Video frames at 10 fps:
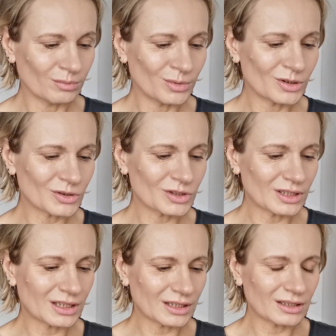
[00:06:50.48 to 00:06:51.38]
because
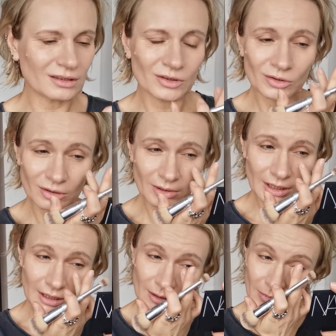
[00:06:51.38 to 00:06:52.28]
like, you know,
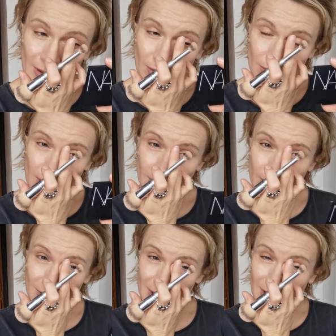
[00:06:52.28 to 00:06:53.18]
I like my glossy
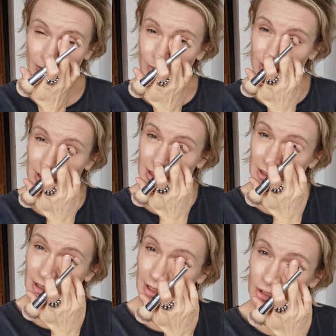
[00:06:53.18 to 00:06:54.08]
concealer, which is
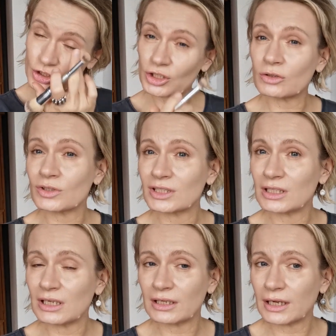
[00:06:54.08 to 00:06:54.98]
stretchy
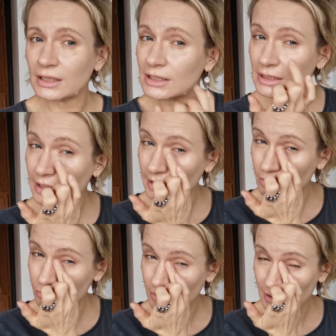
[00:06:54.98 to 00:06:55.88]
concealer, and it's like
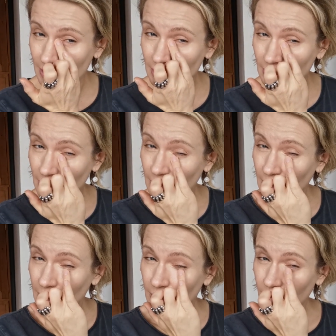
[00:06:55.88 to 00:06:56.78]
really
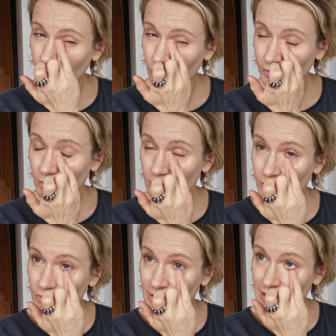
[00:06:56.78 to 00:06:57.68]
moving with
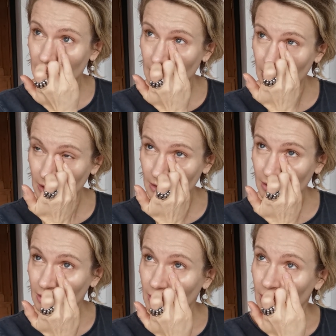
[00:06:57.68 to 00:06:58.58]
your skin,
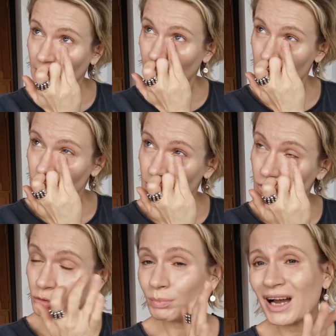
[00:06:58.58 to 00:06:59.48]
and you don't
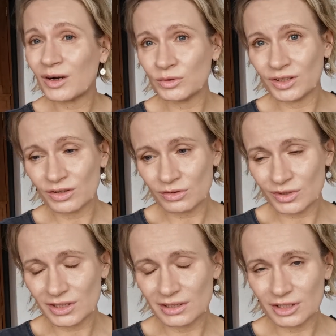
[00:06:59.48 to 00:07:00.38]
need to powder your
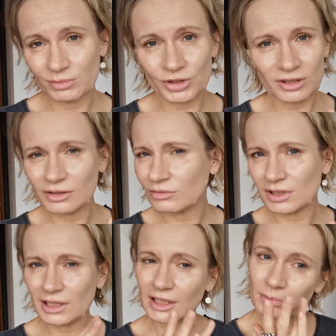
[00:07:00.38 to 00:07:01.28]
concealers, which I don't
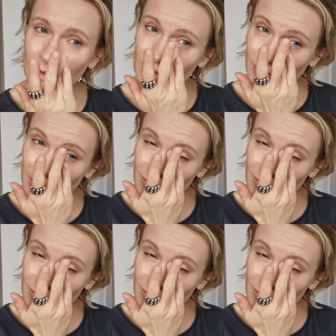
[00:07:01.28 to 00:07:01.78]
really like powder my